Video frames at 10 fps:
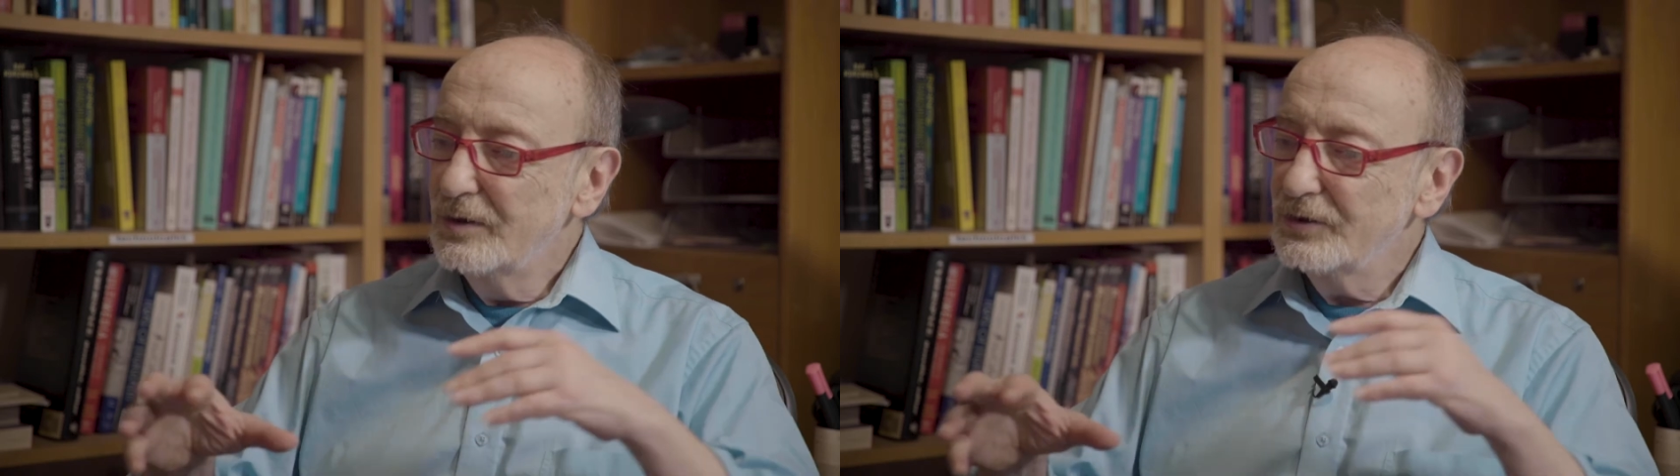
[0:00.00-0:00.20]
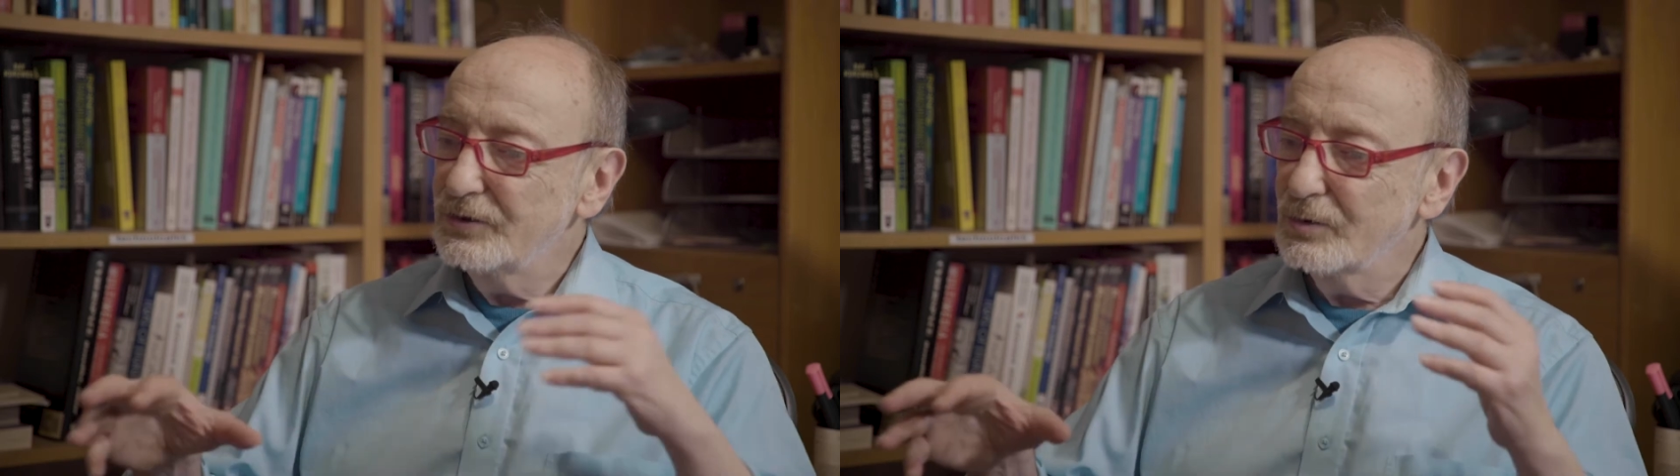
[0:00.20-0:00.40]

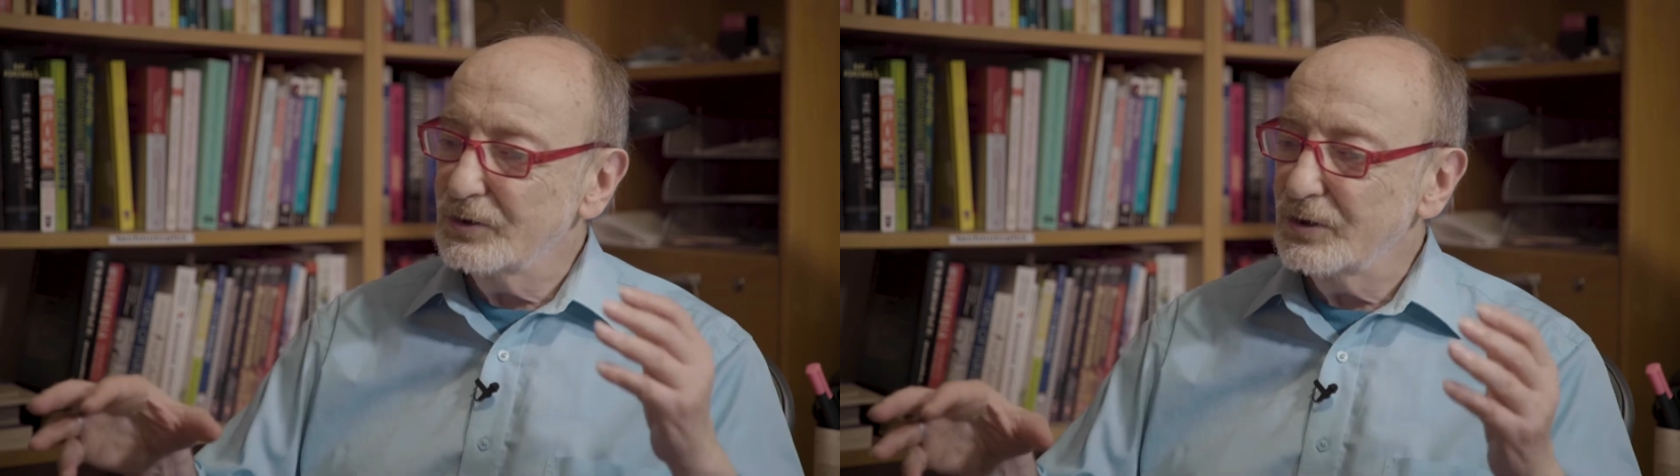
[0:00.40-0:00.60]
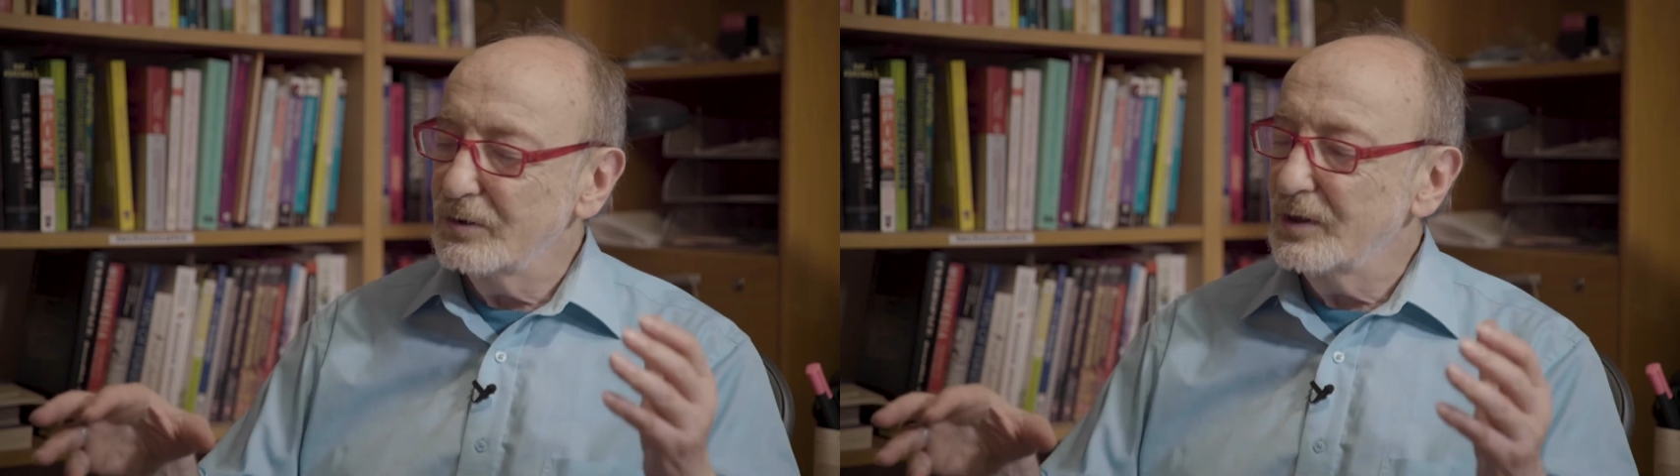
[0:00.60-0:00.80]

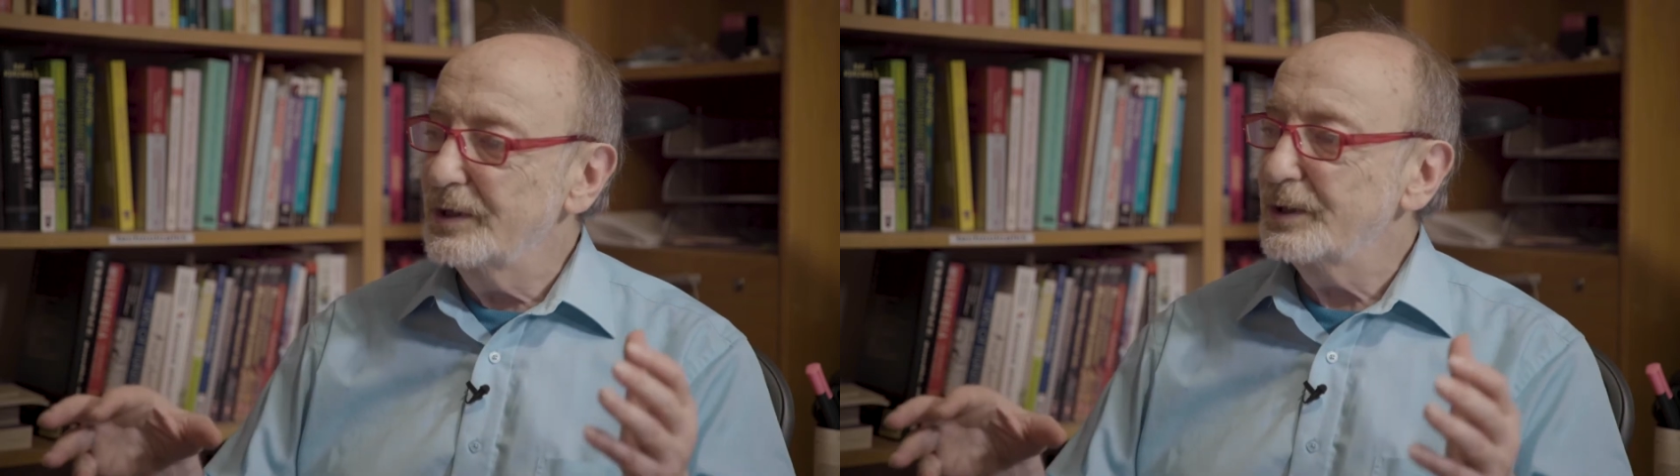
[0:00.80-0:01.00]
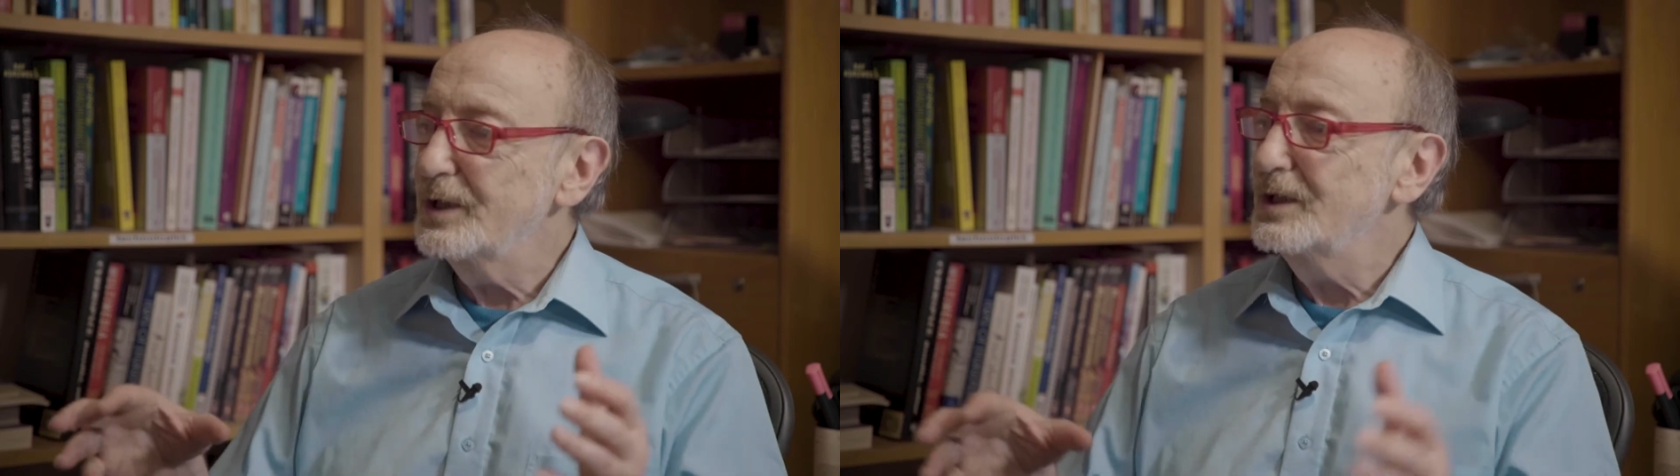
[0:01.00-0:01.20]
social
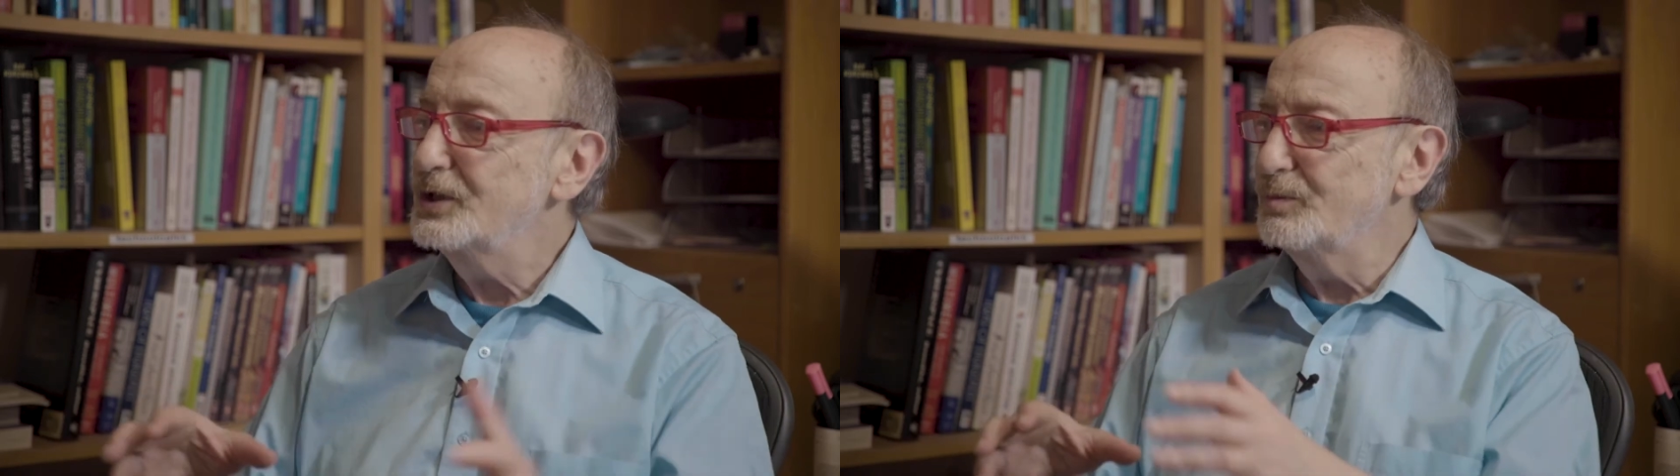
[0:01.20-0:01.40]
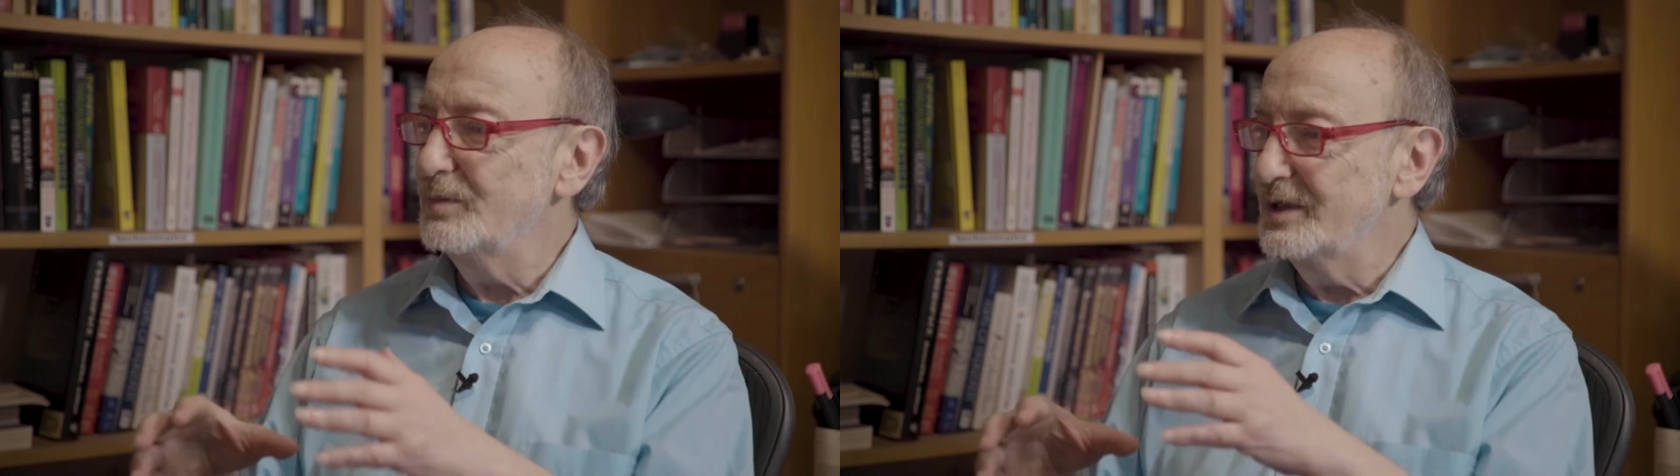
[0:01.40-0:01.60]

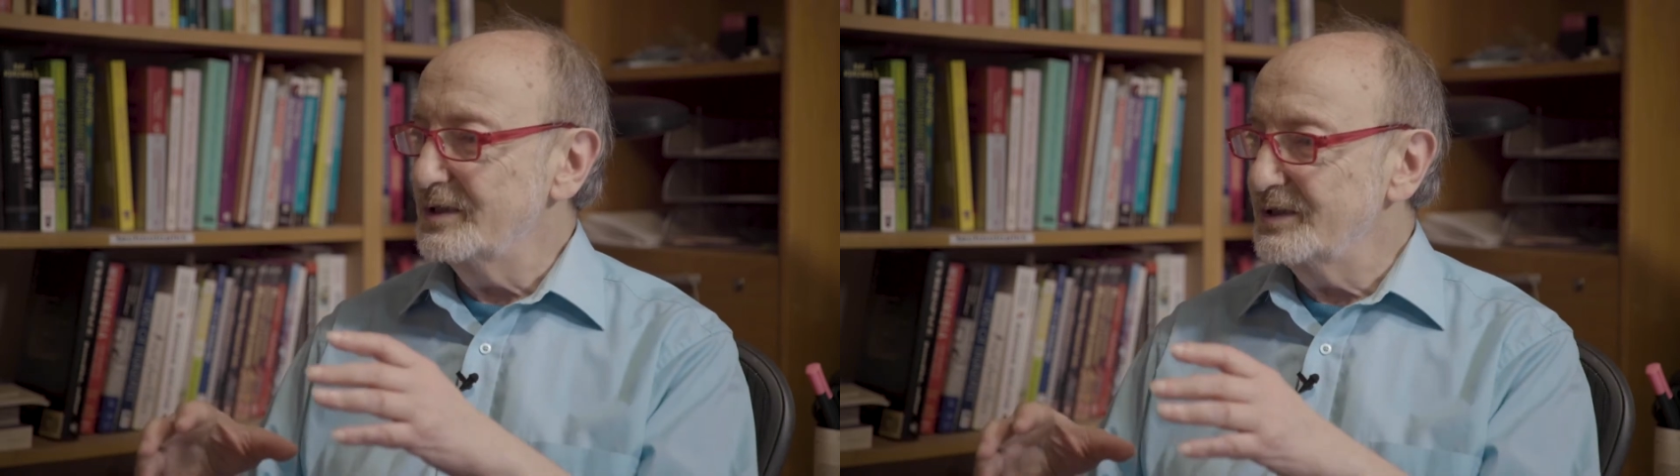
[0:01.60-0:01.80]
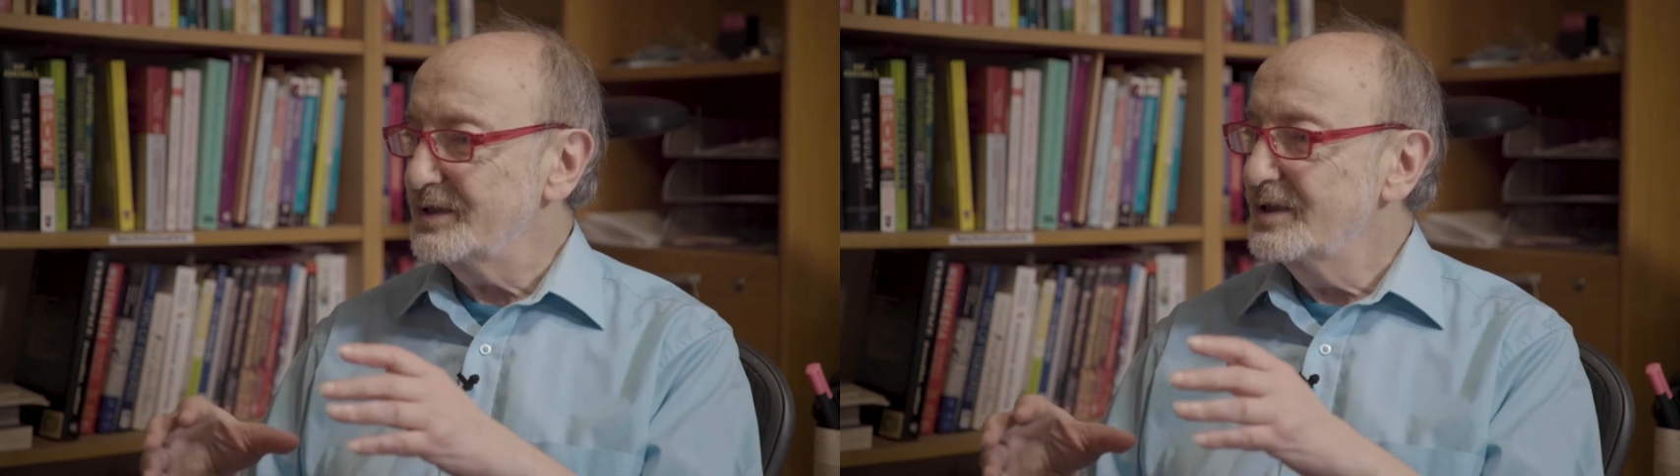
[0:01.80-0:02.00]

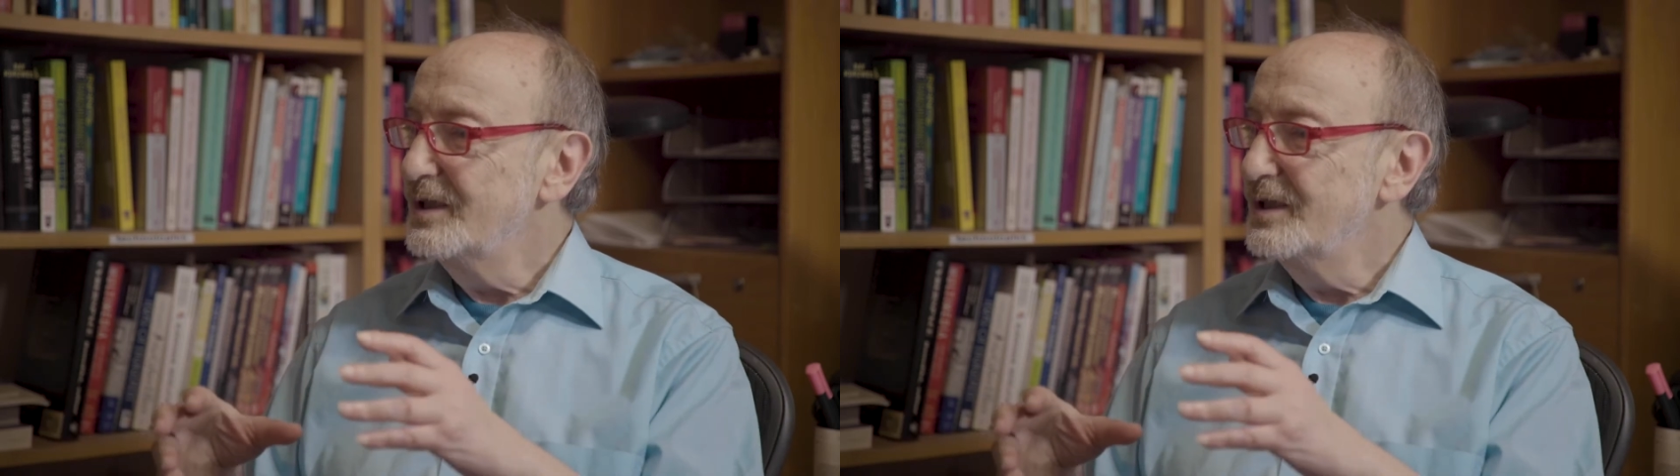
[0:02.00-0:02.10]
arrangements